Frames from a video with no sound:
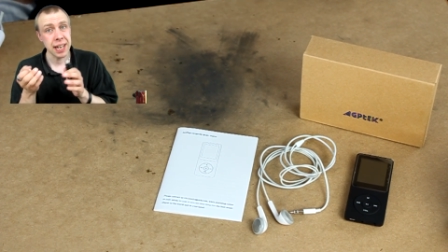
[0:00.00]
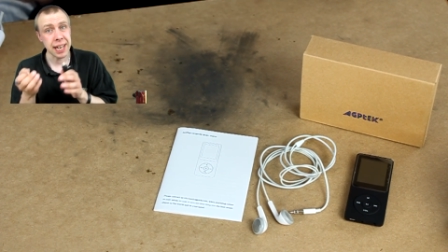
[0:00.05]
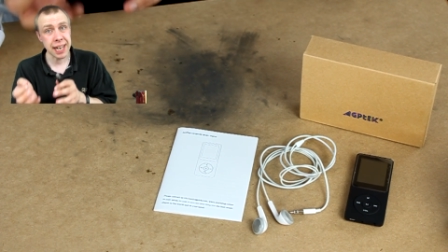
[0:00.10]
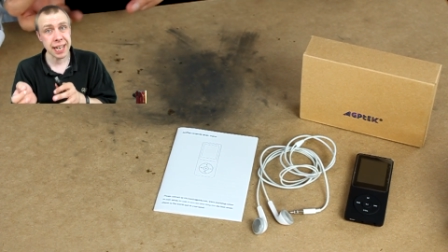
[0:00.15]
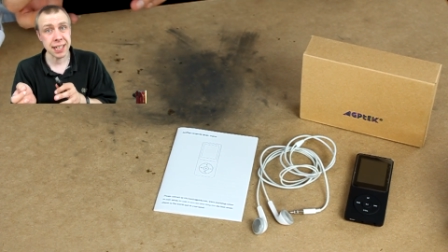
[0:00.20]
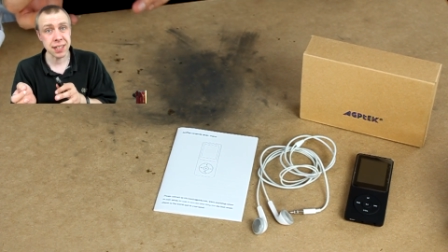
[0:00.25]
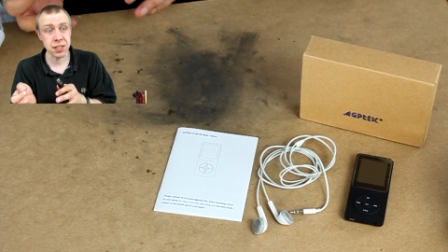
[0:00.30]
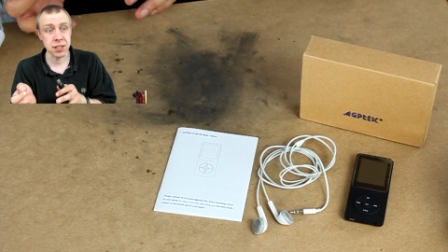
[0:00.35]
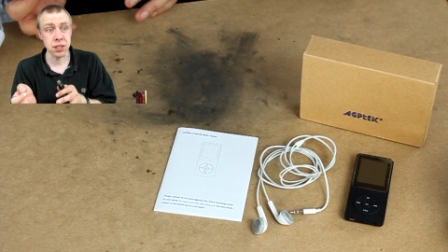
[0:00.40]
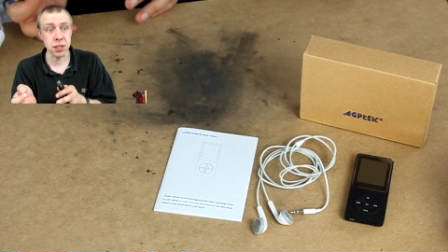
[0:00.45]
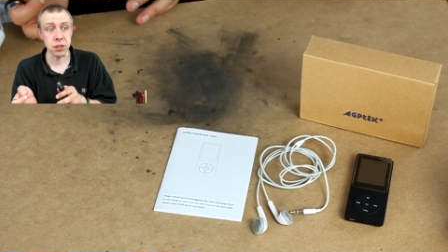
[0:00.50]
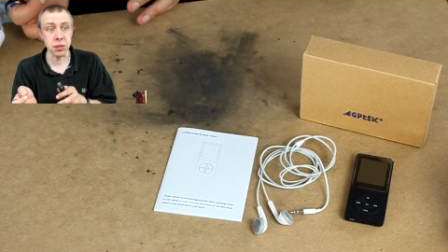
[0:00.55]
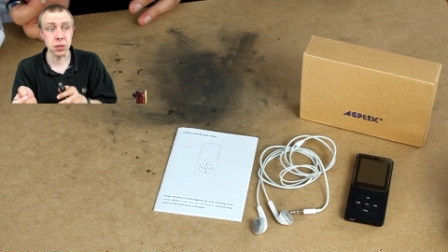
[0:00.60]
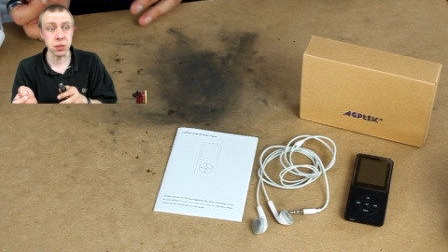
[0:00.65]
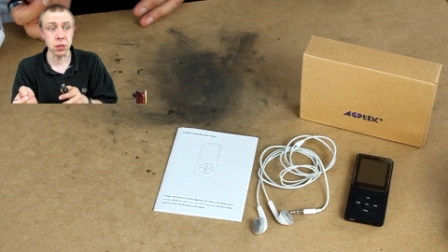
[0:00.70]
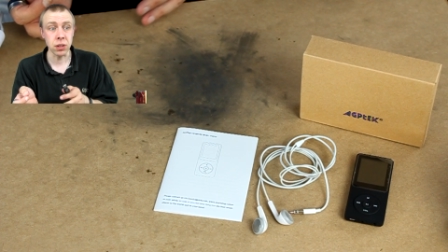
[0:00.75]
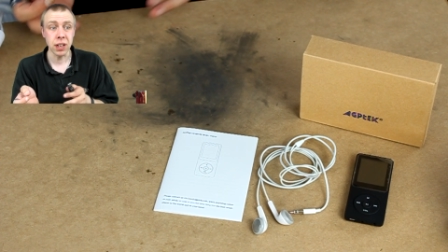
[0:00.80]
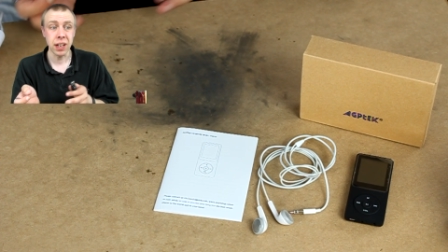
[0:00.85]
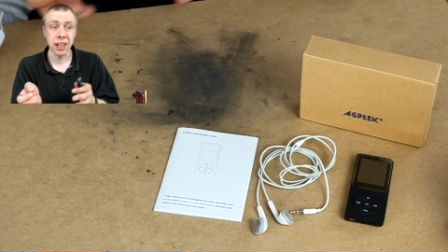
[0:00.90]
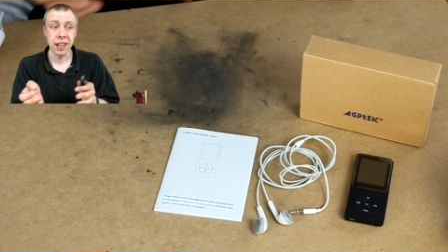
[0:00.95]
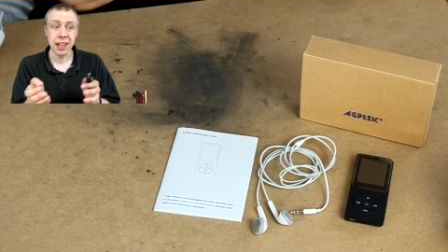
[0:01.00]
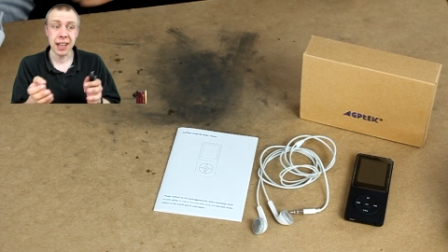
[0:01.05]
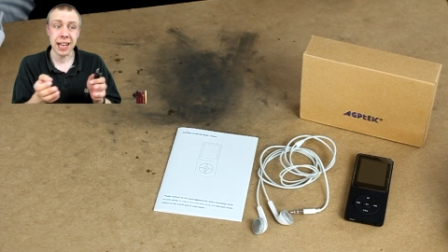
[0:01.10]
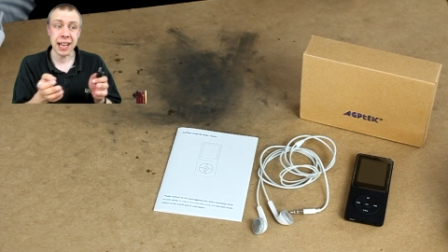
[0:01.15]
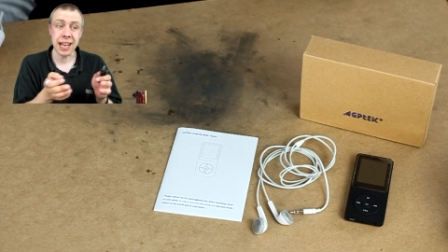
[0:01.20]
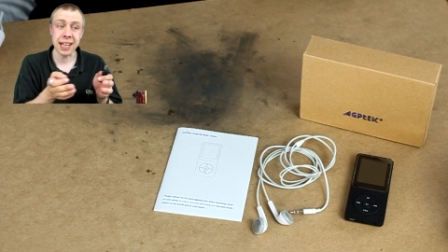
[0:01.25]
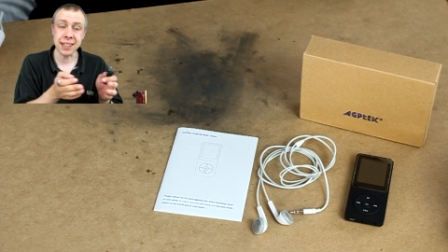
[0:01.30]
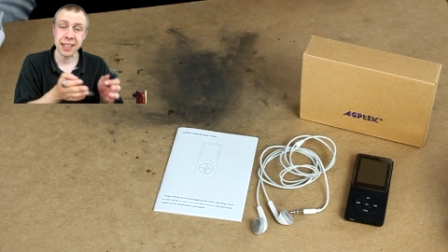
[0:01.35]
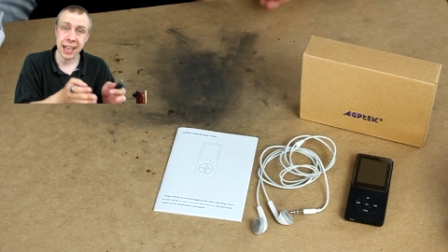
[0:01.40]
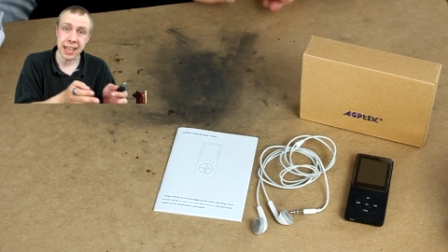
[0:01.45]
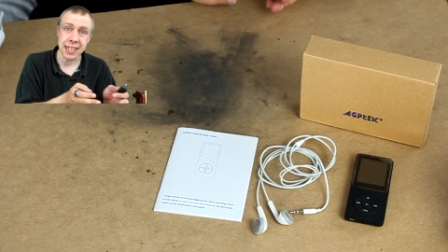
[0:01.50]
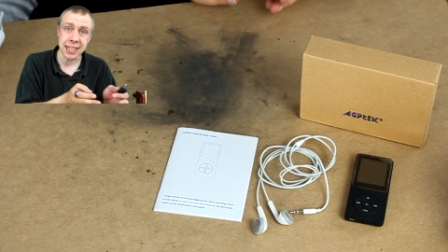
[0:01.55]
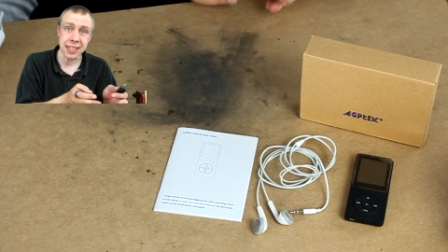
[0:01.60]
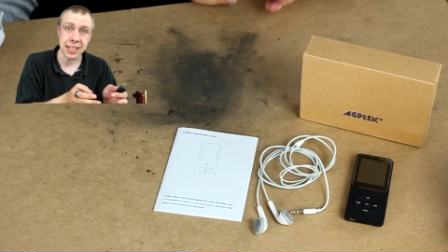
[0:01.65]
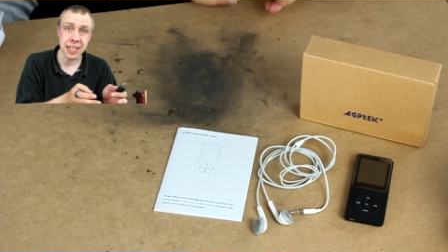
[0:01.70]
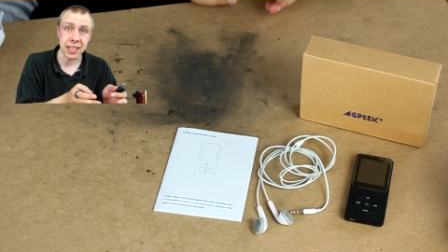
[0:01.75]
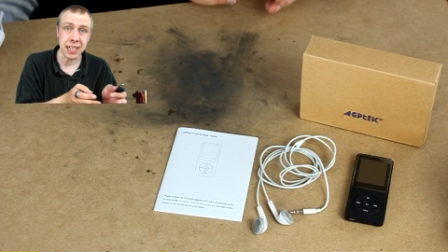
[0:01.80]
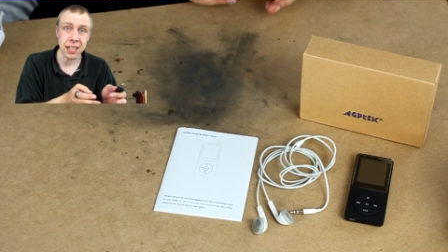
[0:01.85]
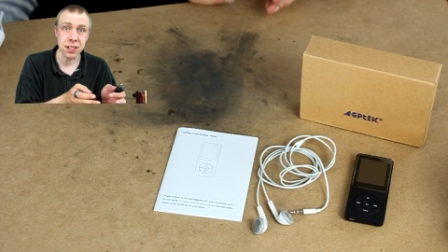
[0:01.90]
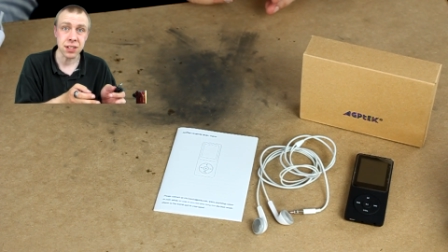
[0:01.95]
external and 8
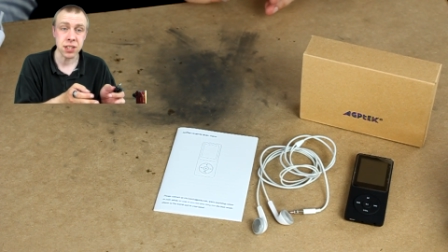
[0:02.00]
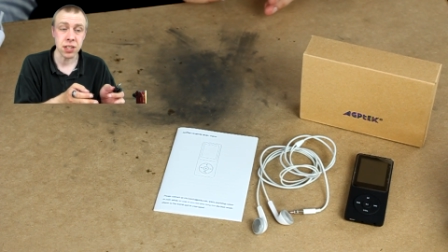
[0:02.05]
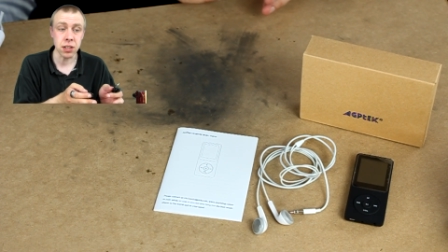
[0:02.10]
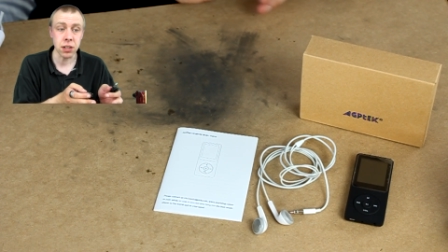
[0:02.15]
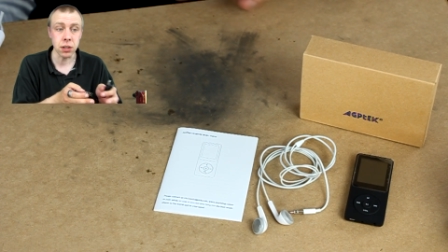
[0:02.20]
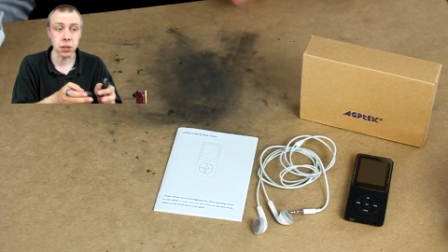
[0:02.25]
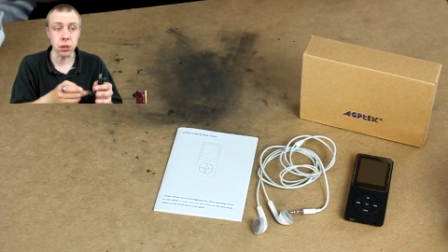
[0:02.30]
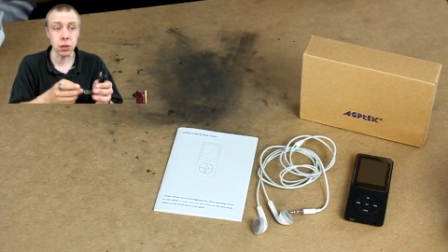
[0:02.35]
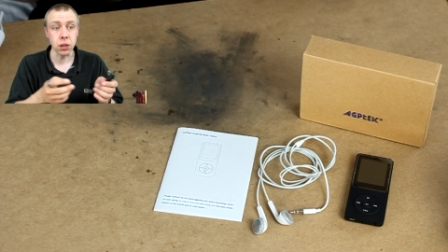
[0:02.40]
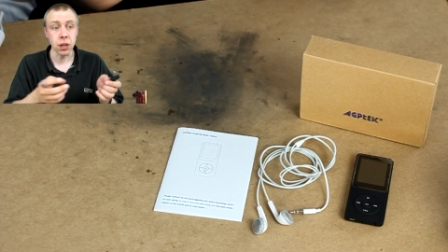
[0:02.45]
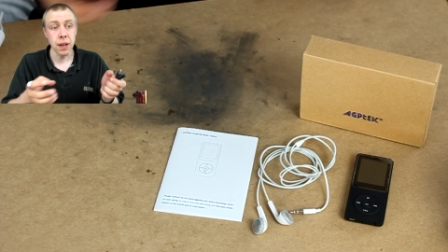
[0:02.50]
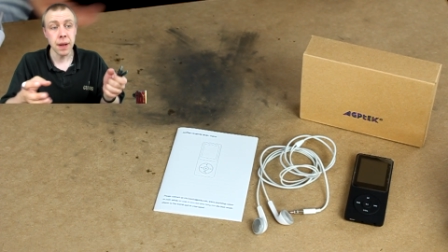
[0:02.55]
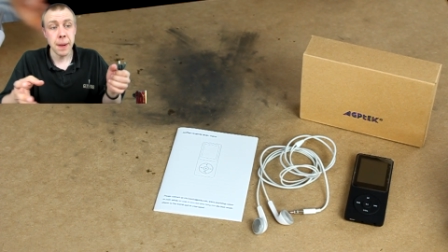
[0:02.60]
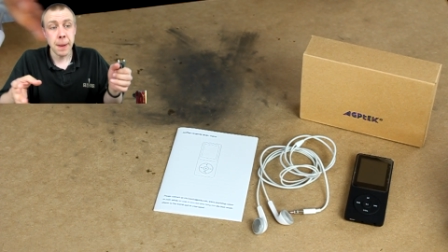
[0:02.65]
gig internal.